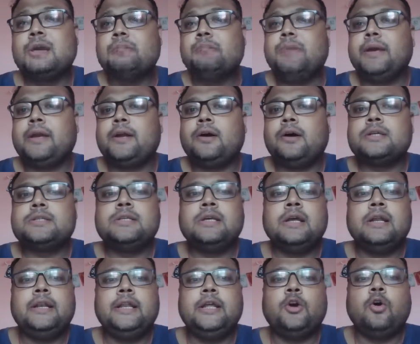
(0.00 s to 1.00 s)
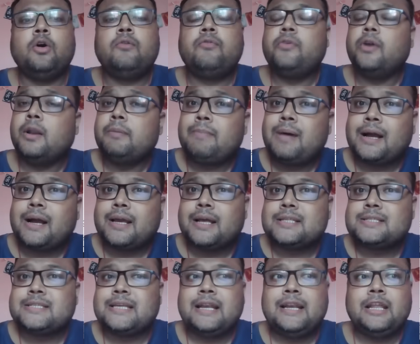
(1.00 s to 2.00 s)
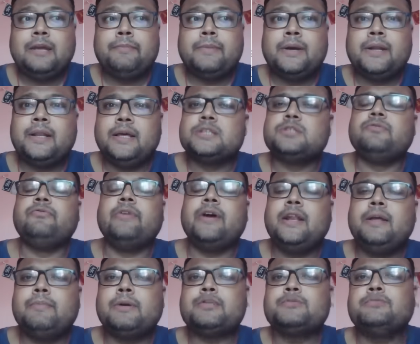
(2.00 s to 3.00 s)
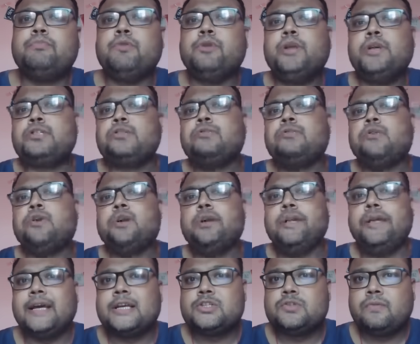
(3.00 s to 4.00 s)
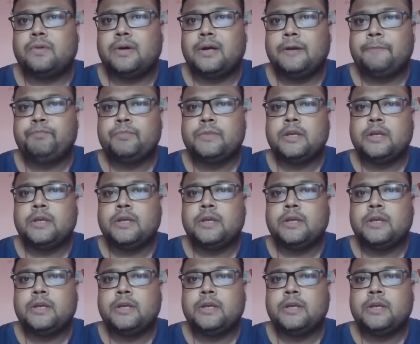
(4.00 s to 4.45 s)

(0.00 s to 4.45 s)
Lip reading: because the overall market sentiment is very much bullish for DXY.